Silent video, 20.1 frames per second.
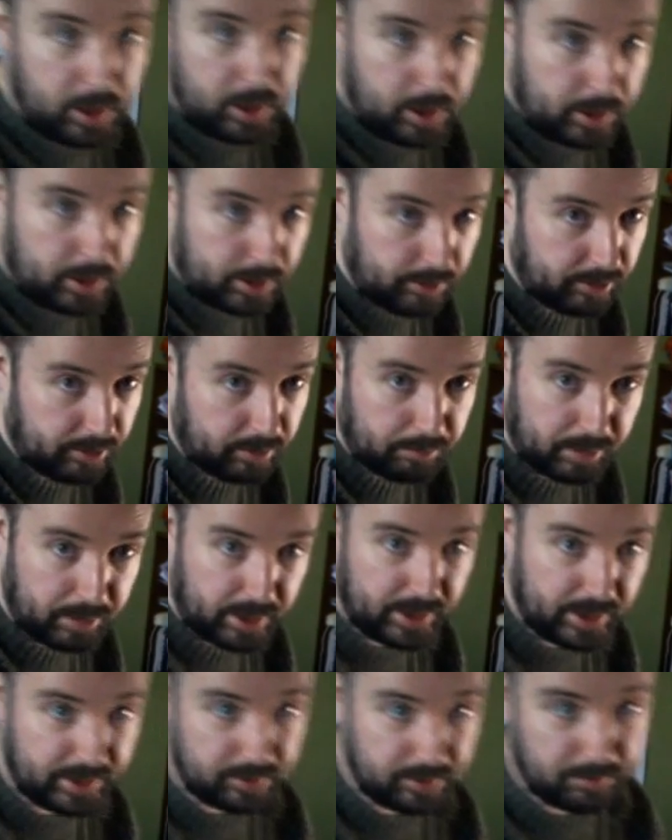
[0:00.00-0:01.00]
going and
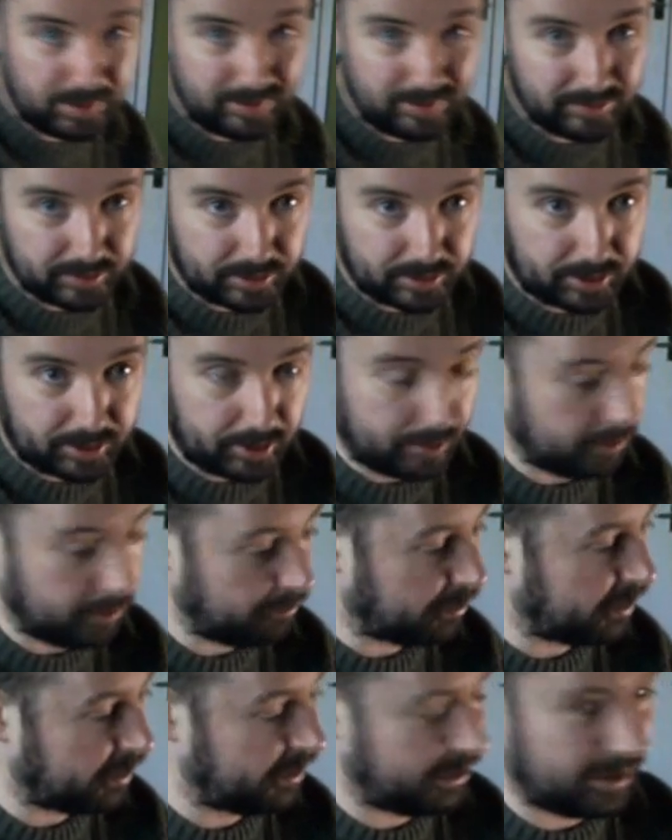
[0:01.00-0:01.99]
buying a weaver's comb,
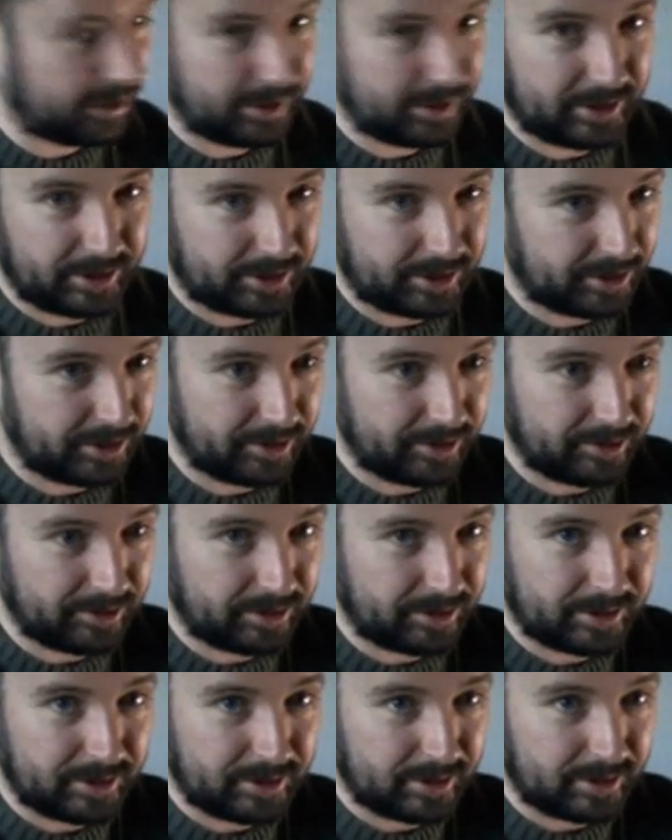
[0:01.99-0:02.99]
because you can just use